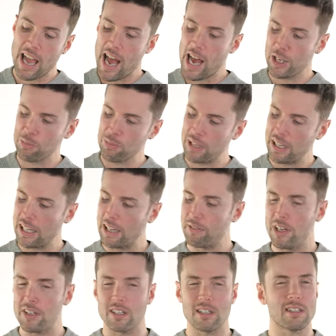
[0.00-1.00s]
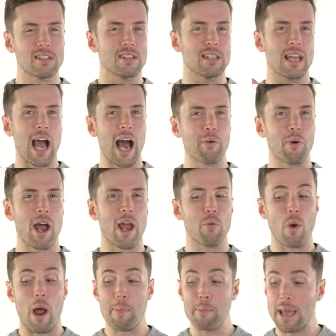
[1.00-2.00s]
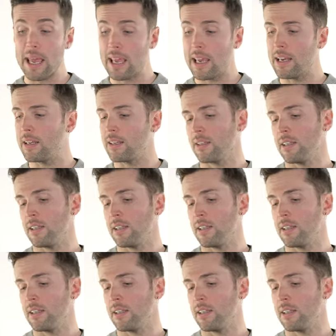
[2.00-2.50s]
has been lived in. So this is the Arai Rapid,